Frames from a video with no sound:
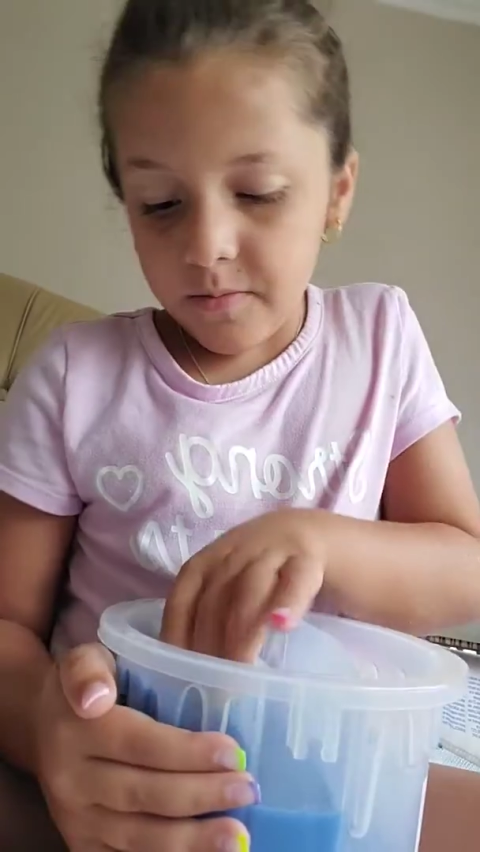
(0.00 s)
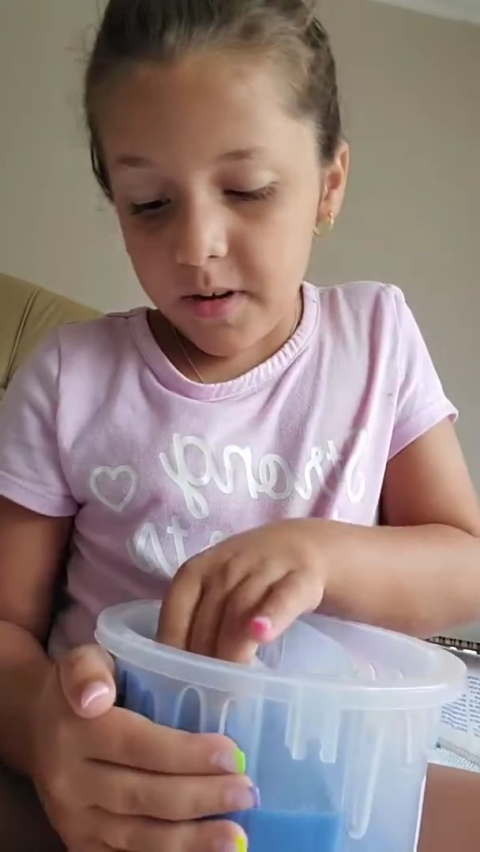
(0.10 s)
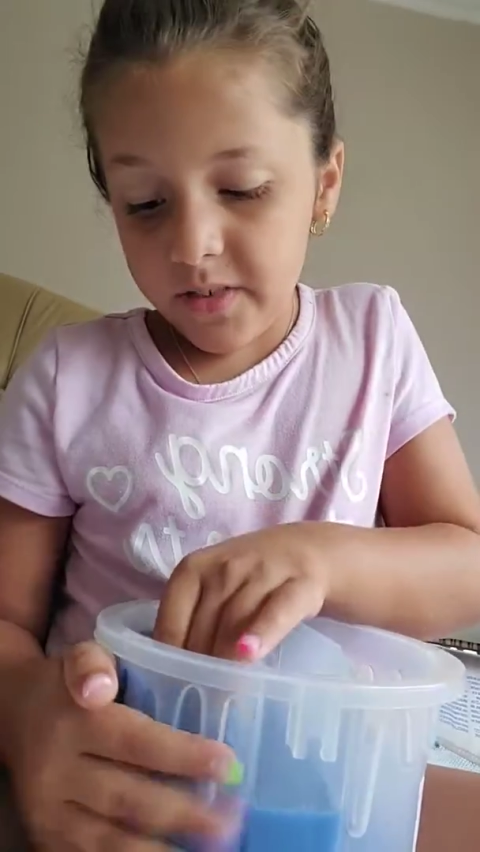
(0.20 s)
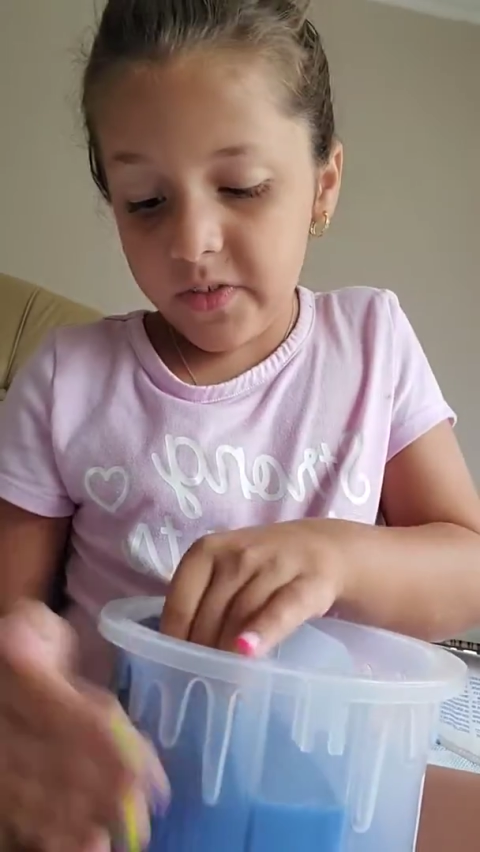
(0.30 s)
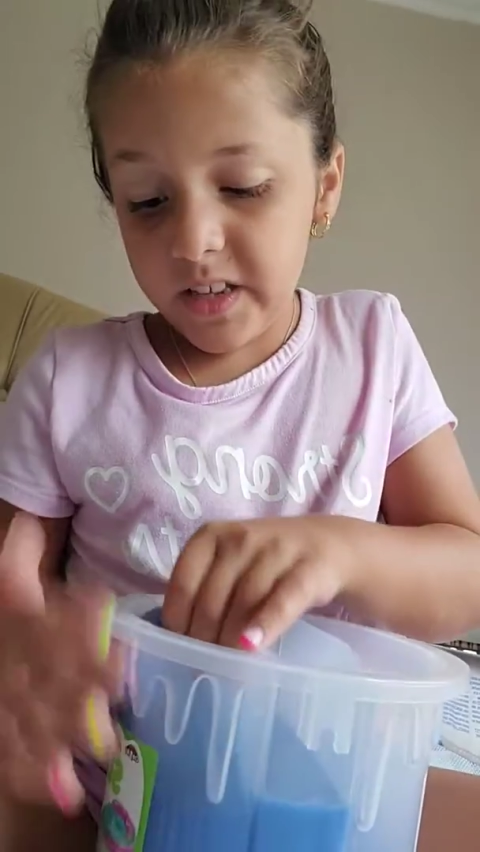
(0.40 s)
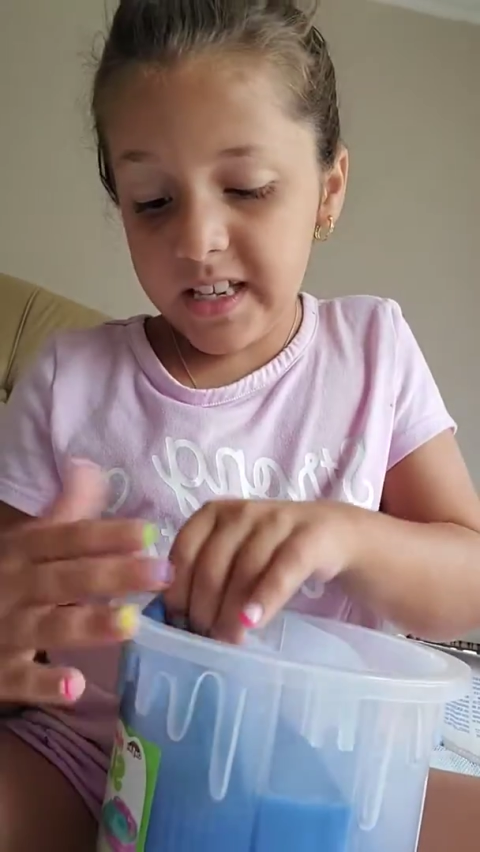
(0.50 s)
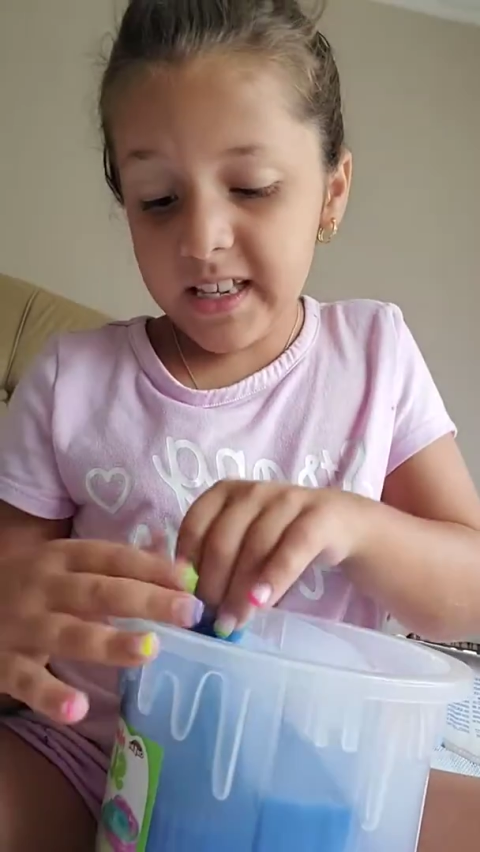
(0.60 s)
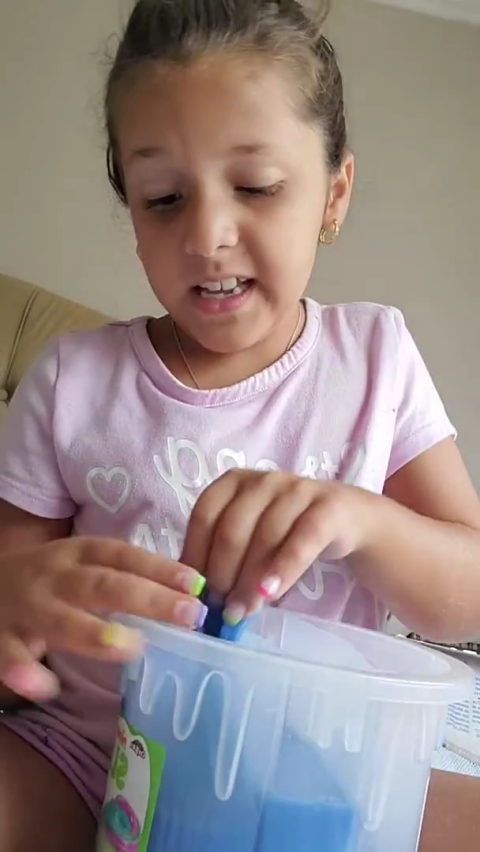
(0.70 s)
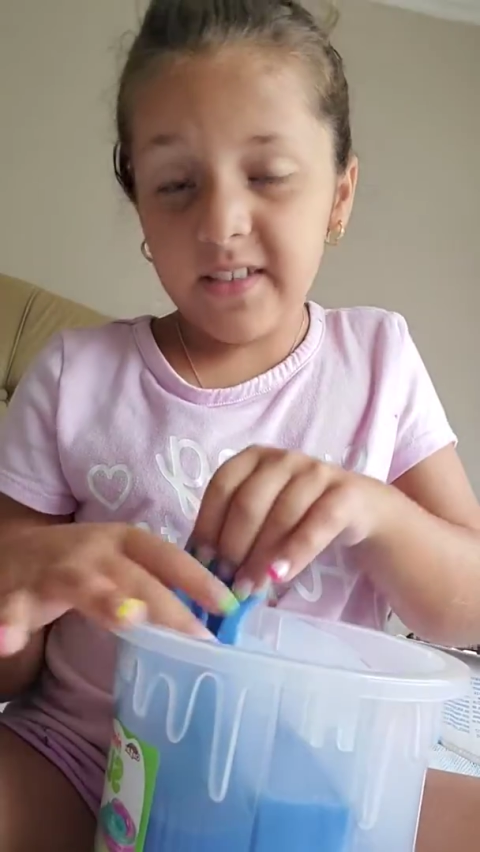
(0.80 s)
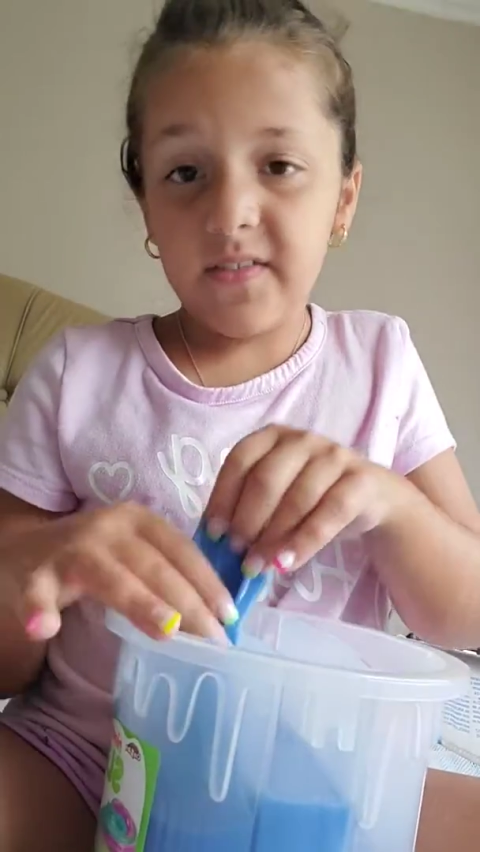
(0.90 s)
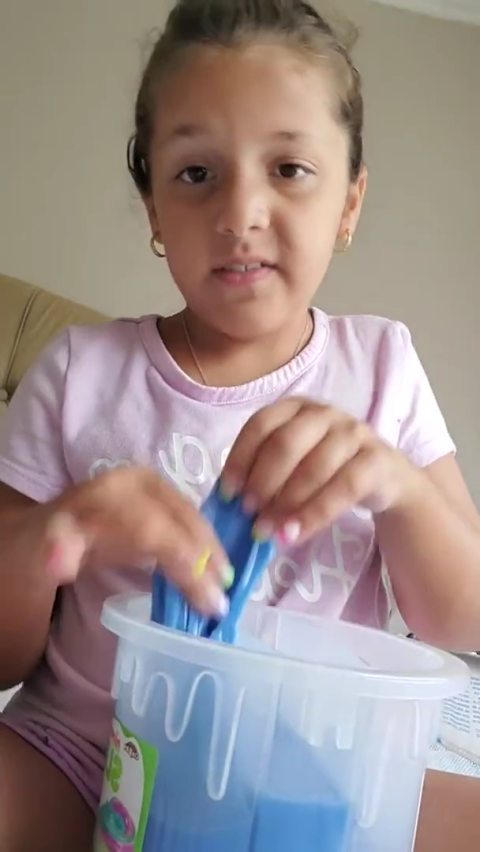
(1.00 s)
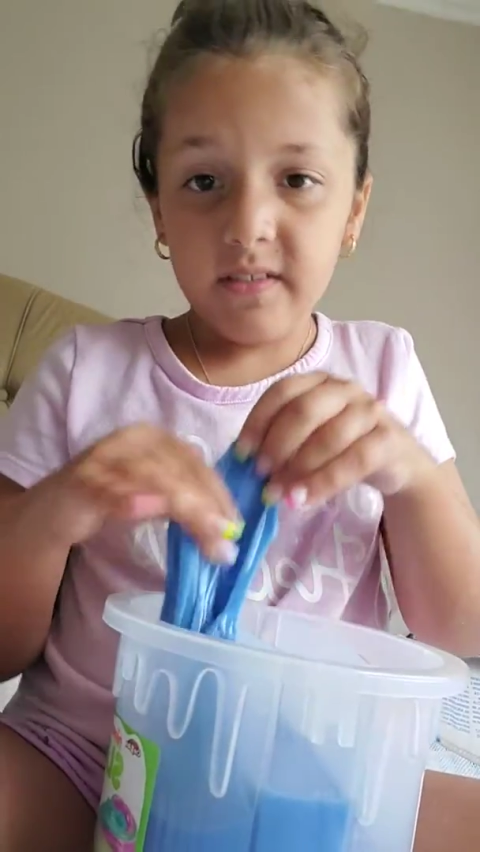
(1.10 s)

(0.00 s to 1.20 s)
but this gets